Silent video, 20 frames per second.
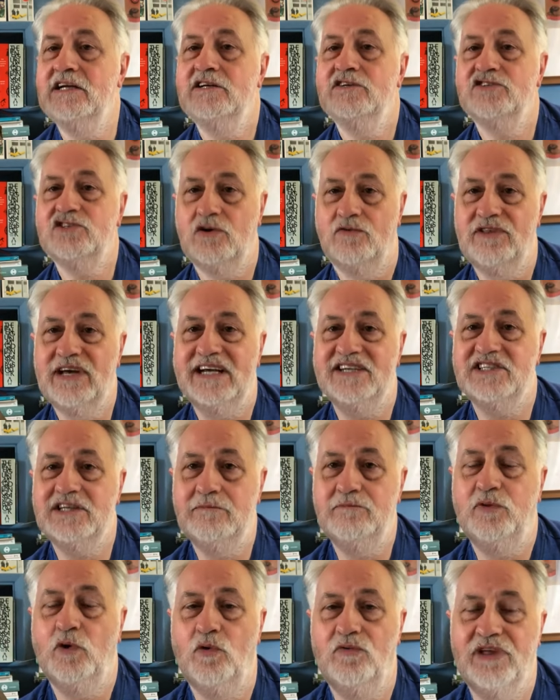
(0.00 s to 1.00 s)
So that's the
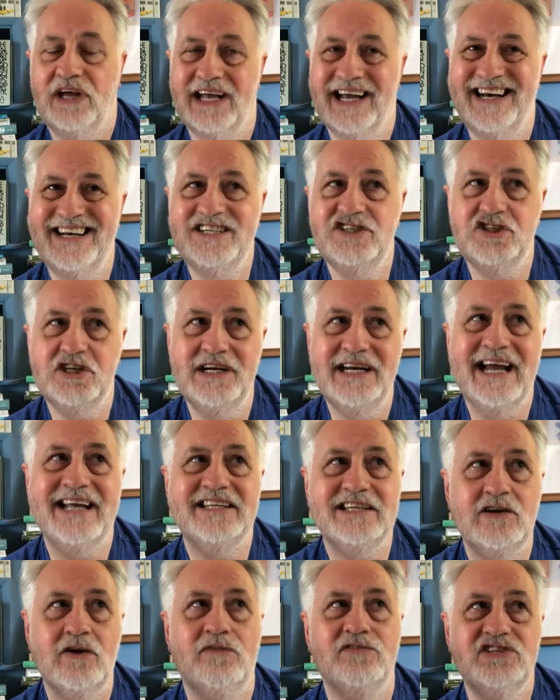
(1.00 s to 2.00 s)
important thing. And it's
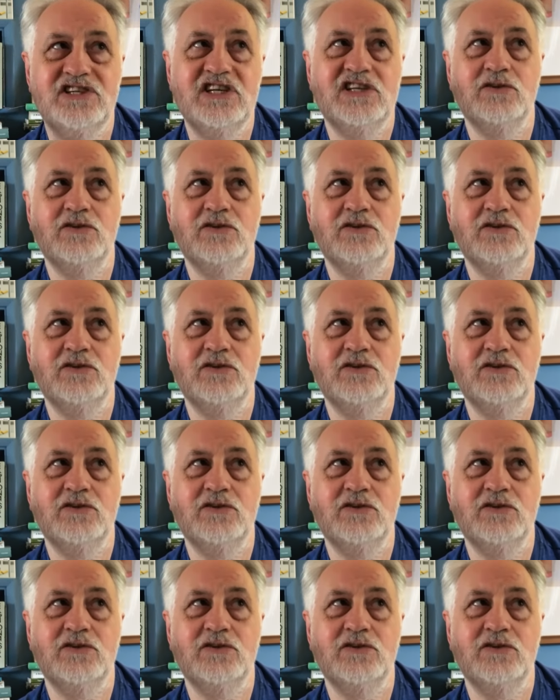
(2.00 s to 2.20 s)
genetic, obviously,